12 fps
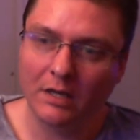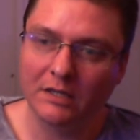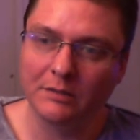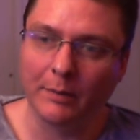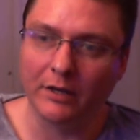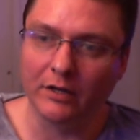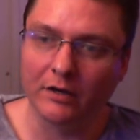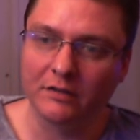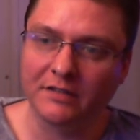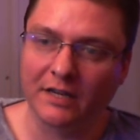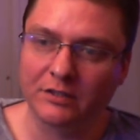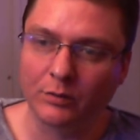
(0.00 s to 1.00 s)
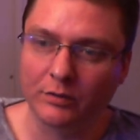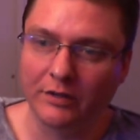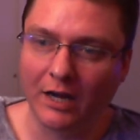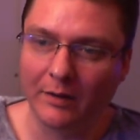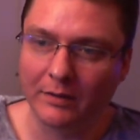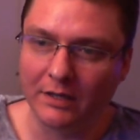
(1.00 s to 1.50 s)
is about your sexual
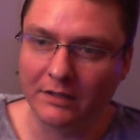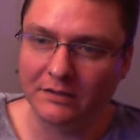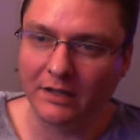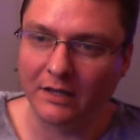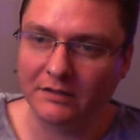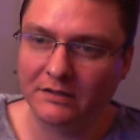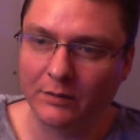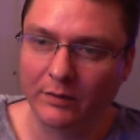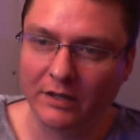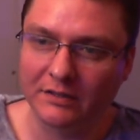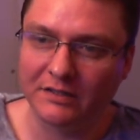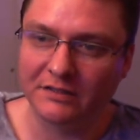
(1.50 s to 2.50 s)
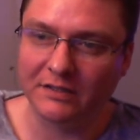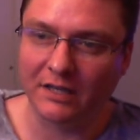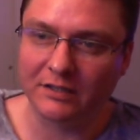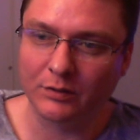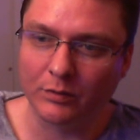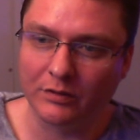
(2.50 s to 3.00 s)
dominance, not someone else's
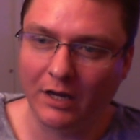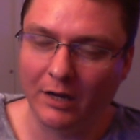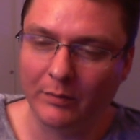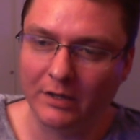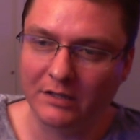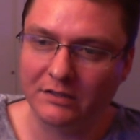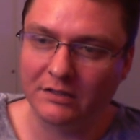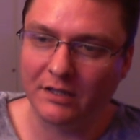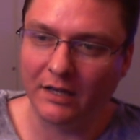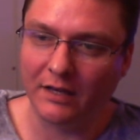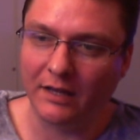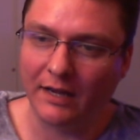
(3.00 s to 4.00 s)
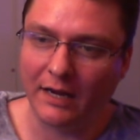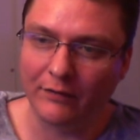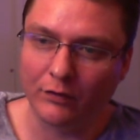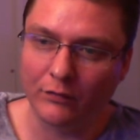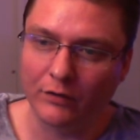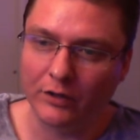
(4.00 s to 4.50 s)
sexual dominance that they
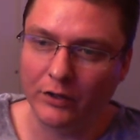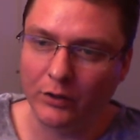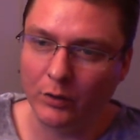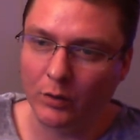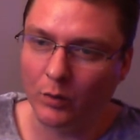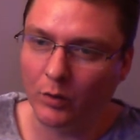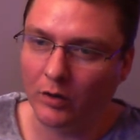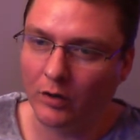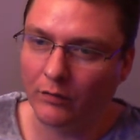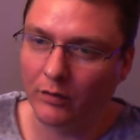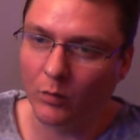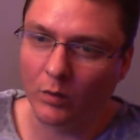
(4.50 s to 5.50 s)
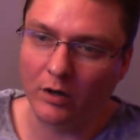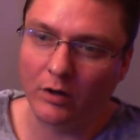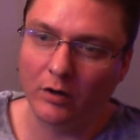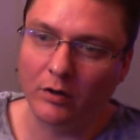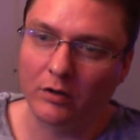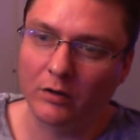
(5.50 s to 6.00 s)
have over you or over the
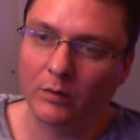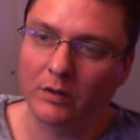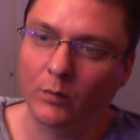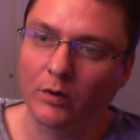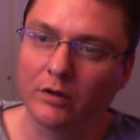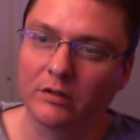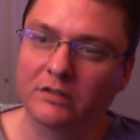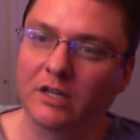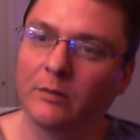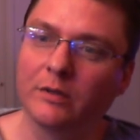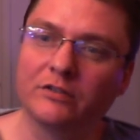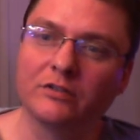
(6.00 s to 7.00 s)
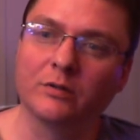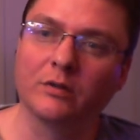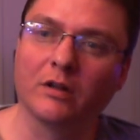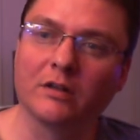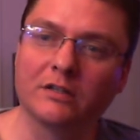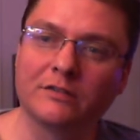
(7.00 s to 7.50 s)
world or what the world is coming to with
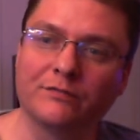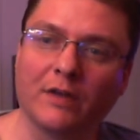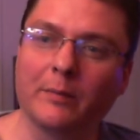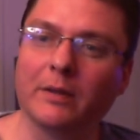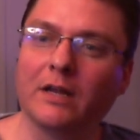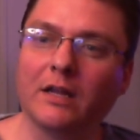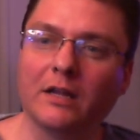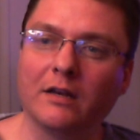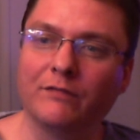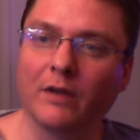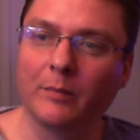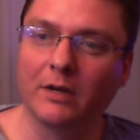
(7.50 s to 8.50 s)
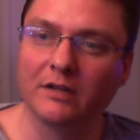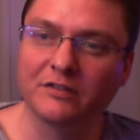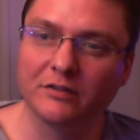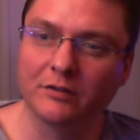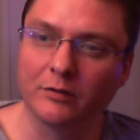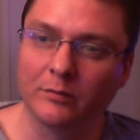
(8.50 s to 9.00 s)
all this feminine,
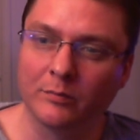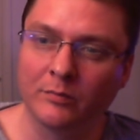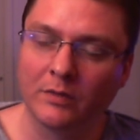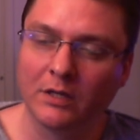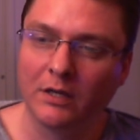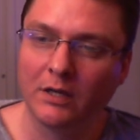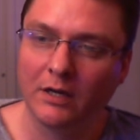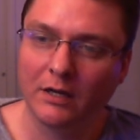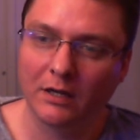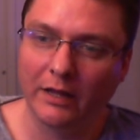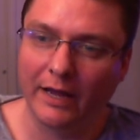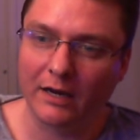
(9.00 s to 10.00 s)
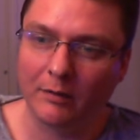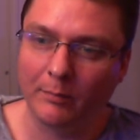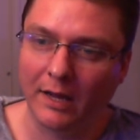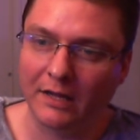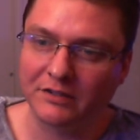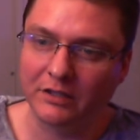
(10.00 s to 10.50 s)
feminism, lack of
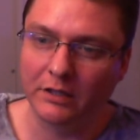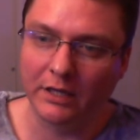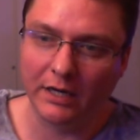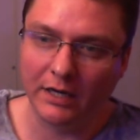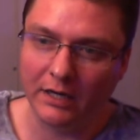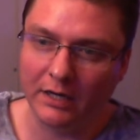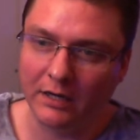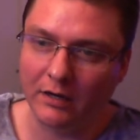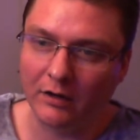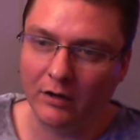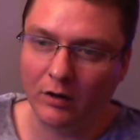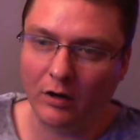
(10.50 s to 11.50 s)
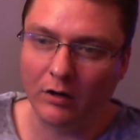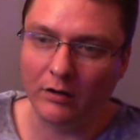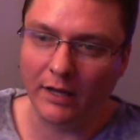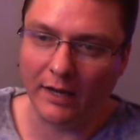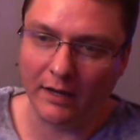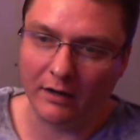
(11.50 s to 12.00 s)
masculinity, you know, all
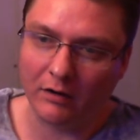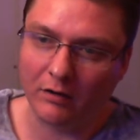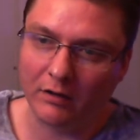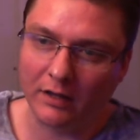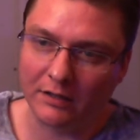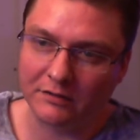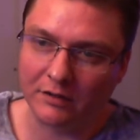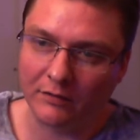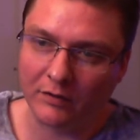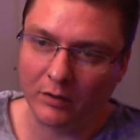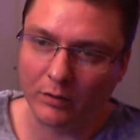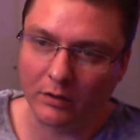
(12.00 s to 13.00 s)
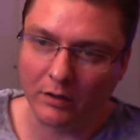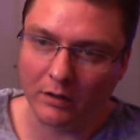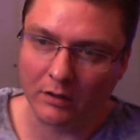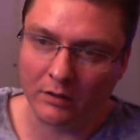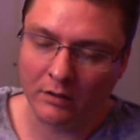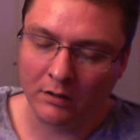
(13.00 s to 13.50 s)
that, all that stuff going
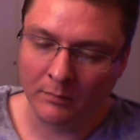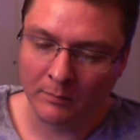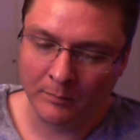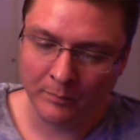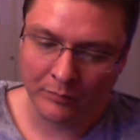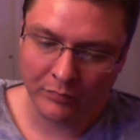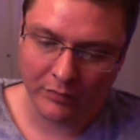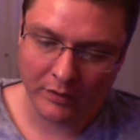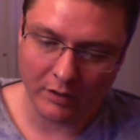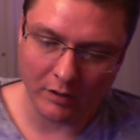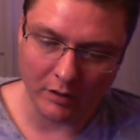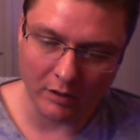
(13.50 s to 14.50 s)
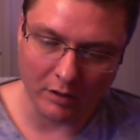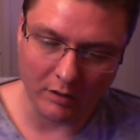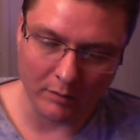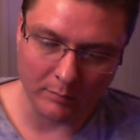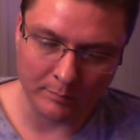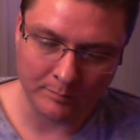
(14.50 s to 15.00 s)
on.
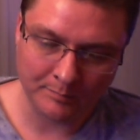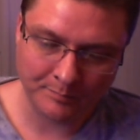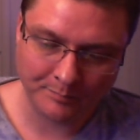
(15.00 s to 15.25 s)
Um,